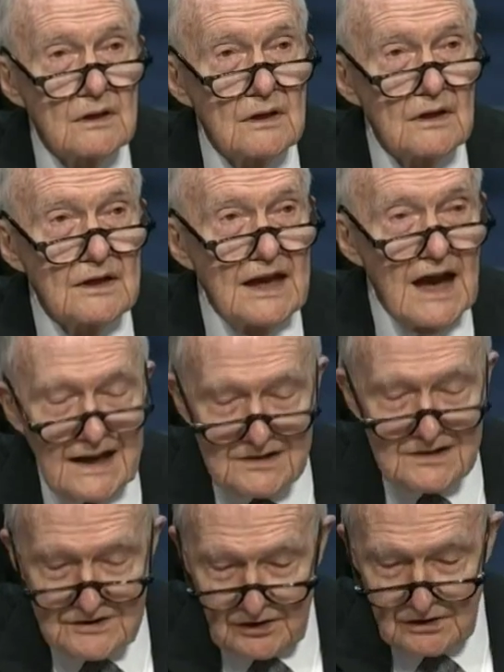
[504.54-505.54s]
And the
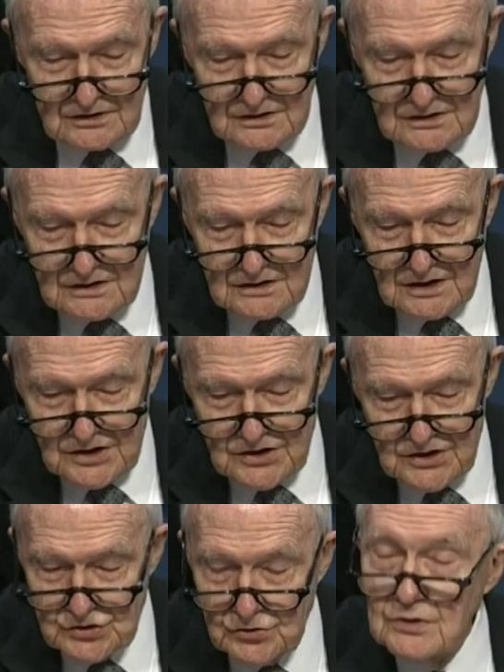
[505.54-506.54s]
ISIL
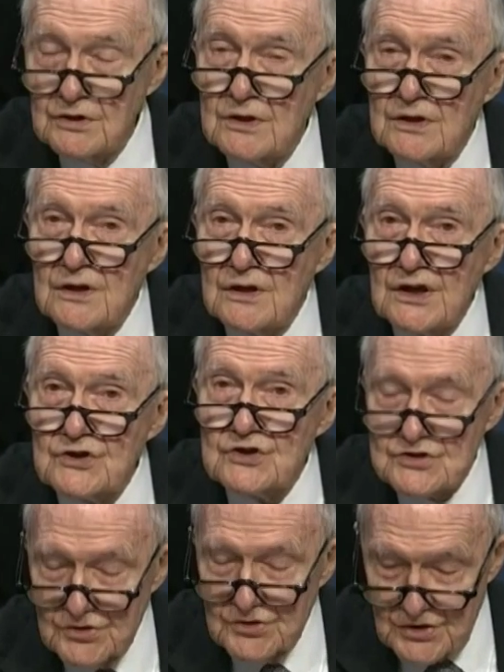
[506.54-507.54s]
issue in
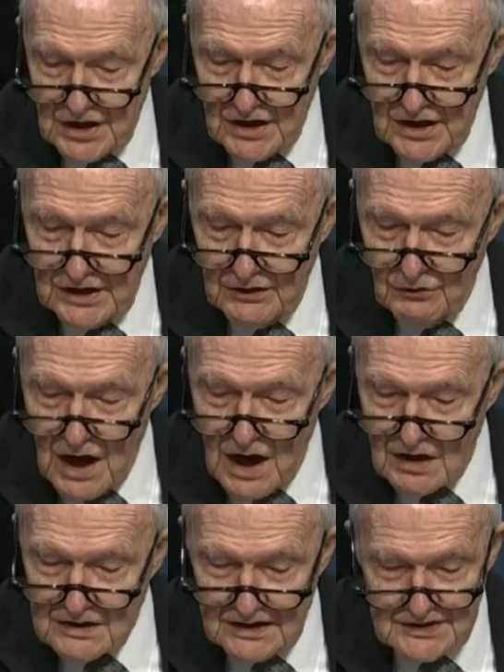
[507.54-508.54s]
Syria and
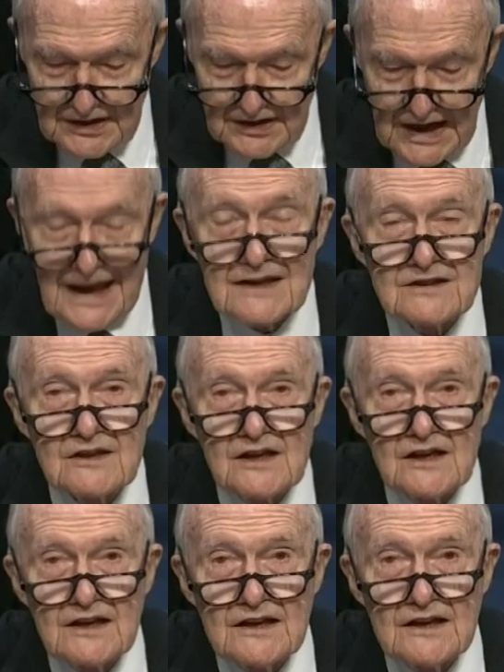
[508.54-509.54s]
Iraq is an
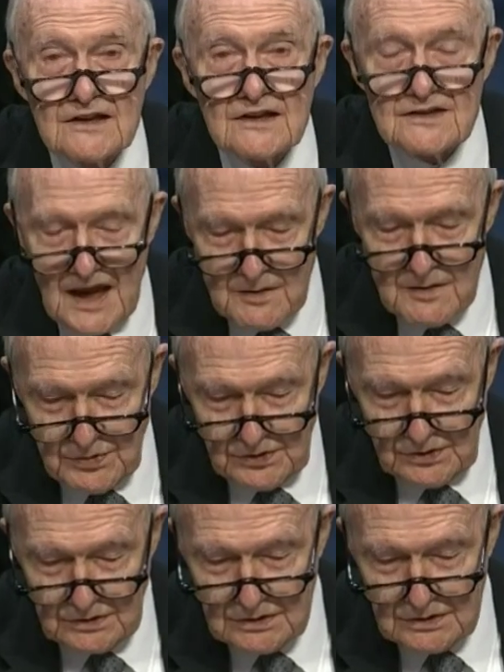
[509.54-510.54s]
excellent
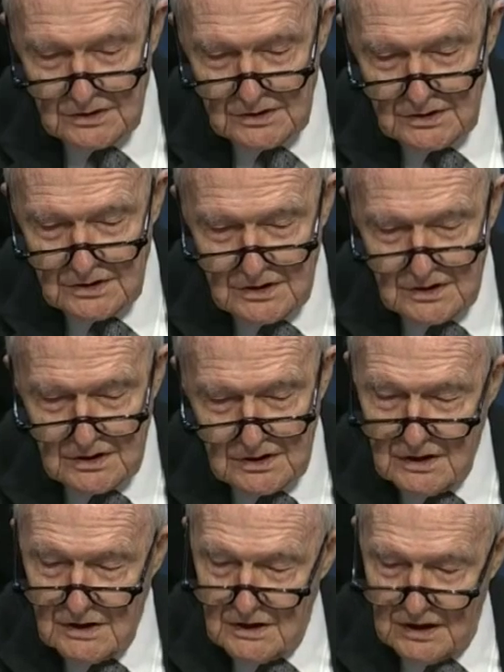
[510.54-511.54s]
example
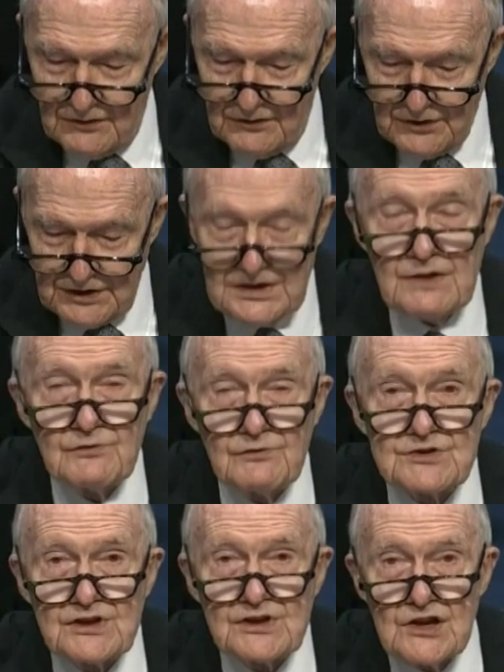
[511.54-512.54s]
of the
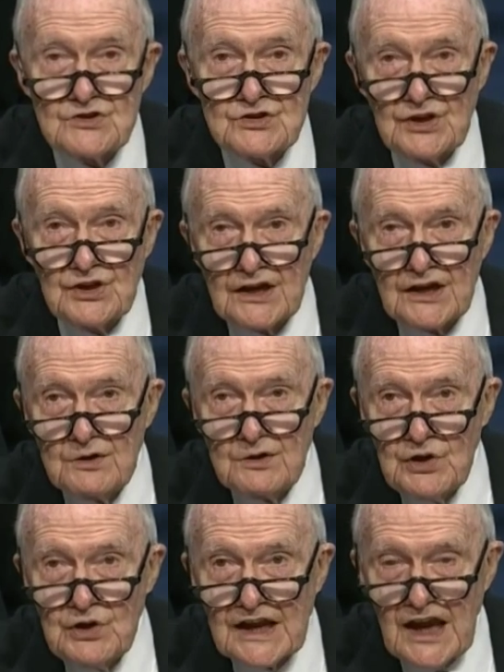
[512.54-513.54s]
devastation that
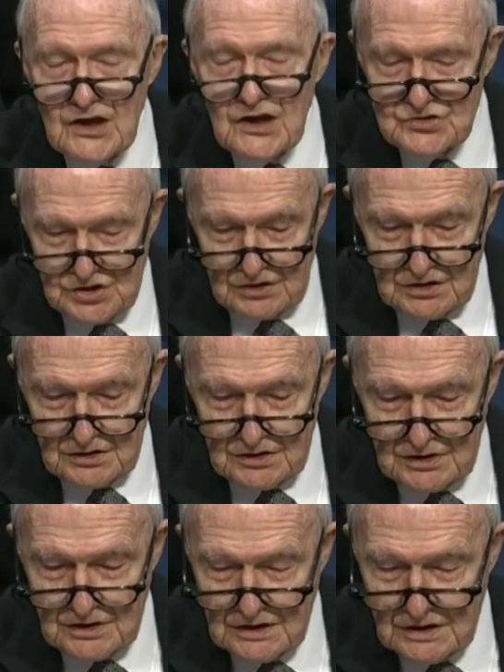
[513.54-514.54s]
communication
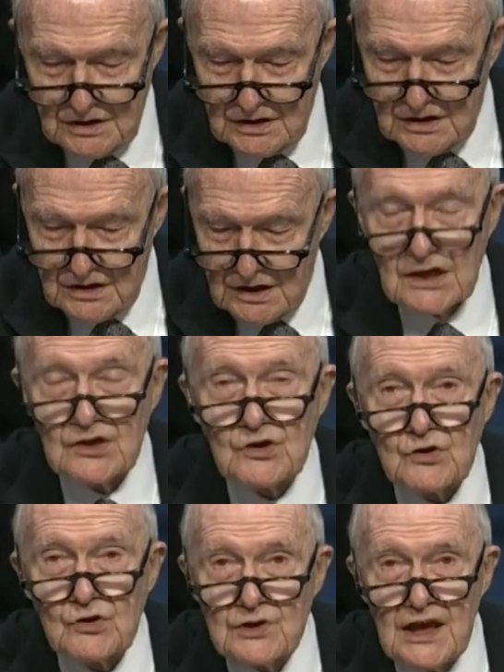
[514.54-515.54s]
can
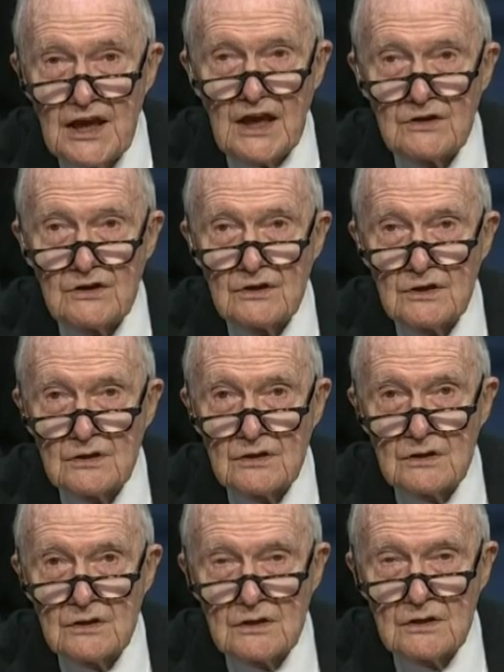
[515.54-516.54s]
create
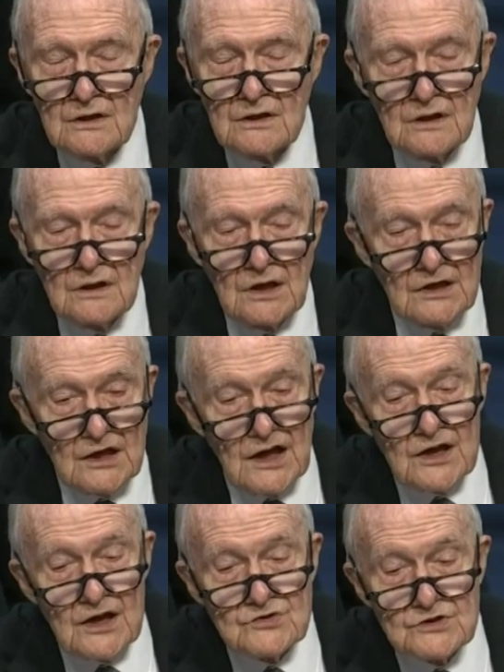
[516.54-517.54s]
in the
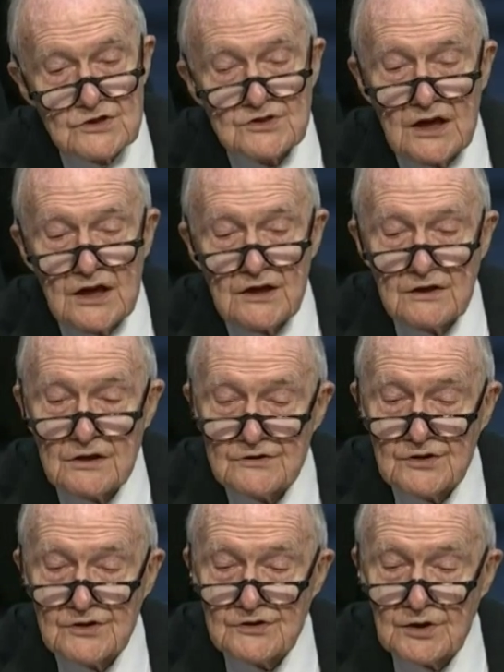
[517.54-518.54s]
nation-state
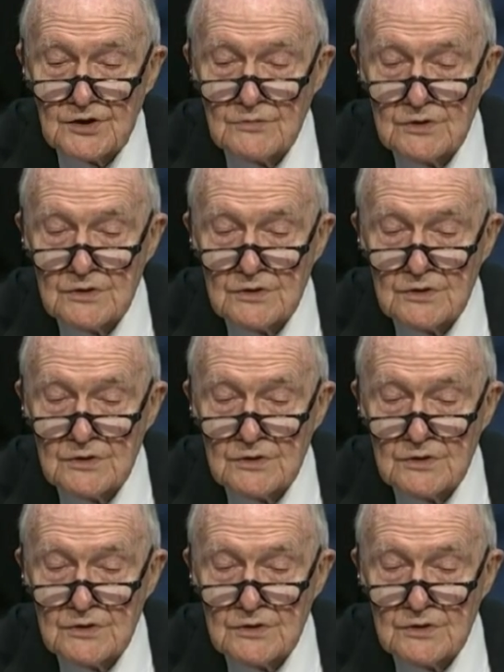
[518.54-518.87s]
system.